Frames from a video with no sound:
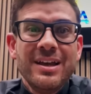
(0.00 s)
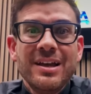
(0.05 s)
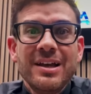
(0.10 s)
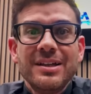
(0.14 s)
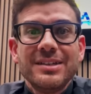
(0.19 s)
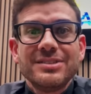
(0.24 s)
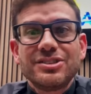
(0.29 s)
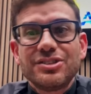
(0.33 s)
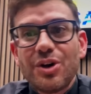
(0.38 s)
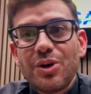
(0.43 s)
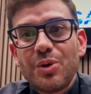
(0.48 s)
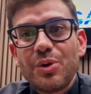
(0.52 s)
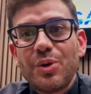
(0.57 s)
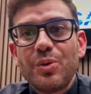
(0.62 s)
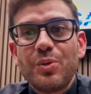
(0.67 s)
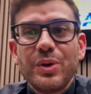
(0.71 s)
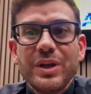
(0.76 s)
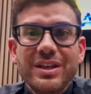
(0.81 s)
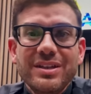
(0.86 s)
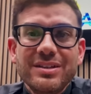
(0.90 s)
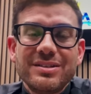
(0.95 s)
So
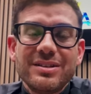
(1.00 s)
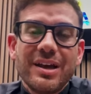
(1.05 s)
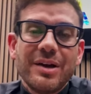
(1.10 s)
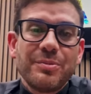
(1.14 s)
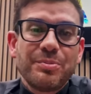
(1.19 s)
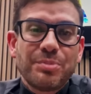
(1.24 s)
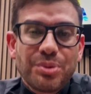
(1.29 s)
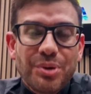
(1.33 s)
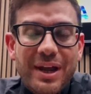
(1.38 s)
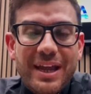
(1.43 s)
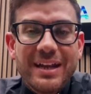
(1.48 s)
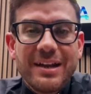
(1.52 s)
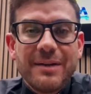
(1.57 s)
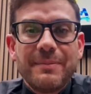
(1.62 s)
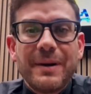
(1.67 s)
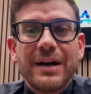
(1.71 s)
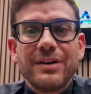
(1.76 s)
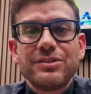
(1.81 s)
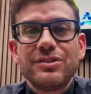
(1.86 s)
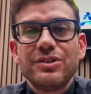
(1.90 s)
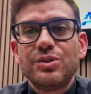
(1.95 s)
we prayed
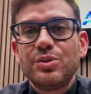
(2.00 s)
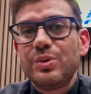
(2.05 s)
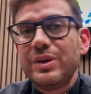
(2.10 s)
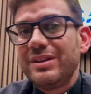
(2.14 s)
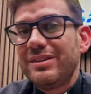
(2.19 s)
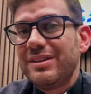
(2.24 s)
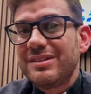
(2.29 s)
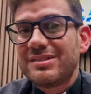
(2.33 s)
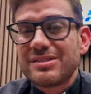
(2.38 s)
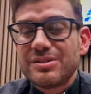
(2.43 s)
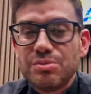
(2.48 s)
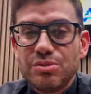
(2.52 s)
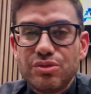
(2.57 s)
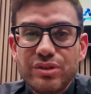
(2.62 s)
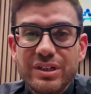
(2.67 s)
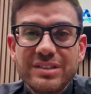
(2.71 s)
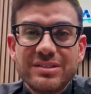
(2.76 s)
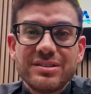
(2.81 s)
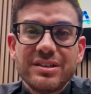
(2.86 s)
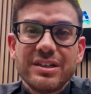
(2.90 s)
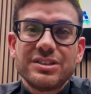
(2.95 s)
about it. We did some
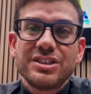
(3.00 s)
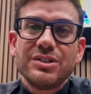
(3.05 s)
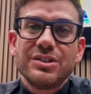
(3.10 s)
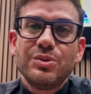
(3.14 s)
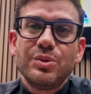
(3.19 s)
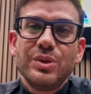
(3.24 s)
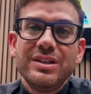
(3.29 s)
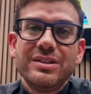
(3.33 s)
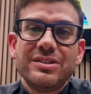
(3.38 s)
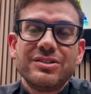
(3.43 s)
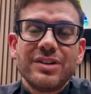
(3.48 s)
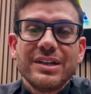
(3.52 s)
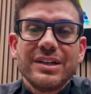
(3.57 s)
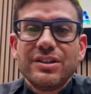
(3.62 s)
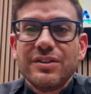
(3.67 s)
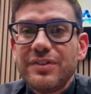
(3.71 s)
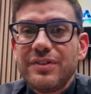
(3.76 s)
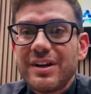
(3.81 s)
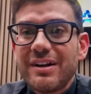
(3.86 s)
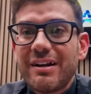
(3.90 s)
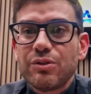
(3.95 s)
research and we tried to
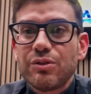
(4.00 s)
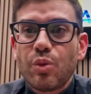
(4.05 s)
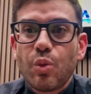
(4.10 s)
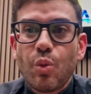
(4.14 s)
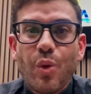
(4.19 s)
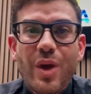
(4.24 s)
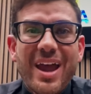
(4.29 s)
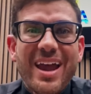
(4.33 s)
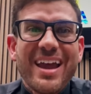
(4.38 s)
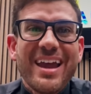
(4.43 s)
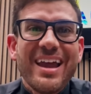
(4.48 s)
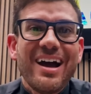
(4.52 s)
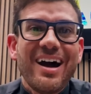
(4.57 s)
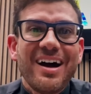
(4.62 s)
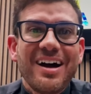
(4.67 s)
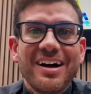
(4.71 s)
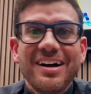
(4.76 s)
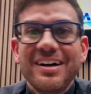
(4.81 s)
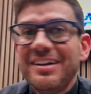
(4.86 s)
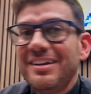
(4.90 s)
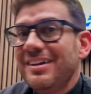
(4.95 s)
figure out where
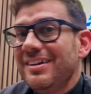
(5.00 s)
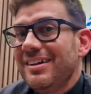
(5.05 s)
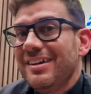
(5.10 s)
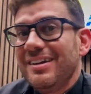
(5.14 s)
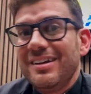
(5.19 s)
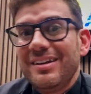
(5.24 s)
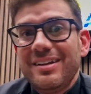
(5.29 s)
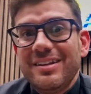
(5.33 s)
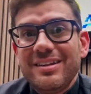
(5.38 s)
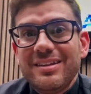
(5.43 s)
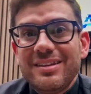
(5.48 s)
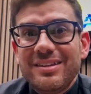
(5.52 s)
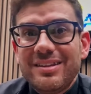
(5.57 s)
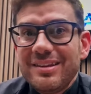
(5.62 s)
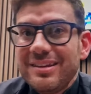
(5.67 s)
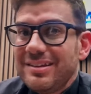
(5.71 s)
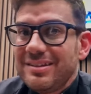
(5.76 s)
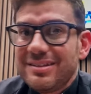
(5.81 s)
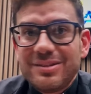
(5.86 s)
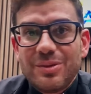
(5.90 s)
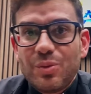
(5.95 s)
are
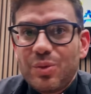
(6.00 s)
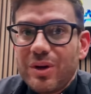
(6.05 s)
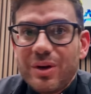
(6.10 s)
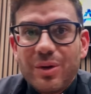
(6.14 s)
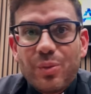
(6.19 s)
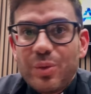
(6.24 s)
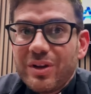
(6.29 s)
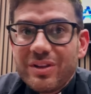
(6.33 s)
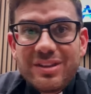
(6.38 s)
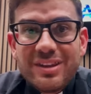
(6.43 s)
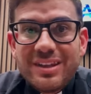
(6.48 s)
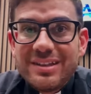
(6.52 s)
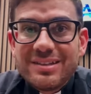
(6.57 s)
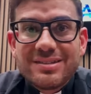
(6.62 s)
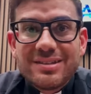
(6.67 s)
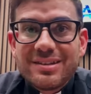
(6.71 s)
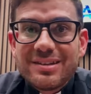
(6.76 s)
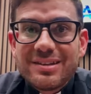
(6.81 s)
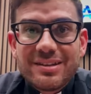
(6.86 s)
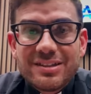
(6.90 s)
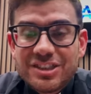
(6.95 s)
this
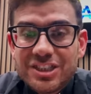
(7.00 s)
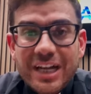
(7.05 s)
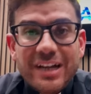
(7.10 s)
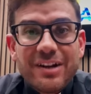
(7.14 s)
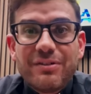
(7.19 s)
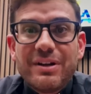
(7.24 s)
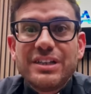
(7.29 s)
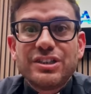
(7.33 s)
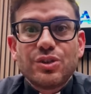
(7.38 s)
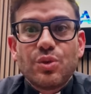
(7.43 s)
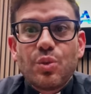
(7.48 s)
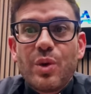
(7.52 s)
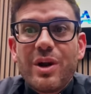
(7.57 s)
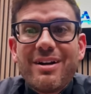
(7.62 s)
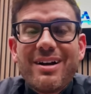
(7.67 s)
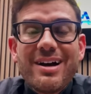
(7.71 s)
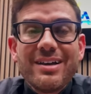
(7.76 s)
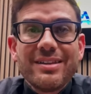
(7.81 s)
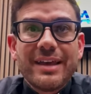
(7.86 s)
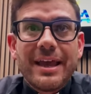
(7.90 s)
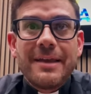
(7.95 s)
generation? Where
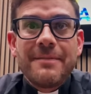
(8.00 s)
are they?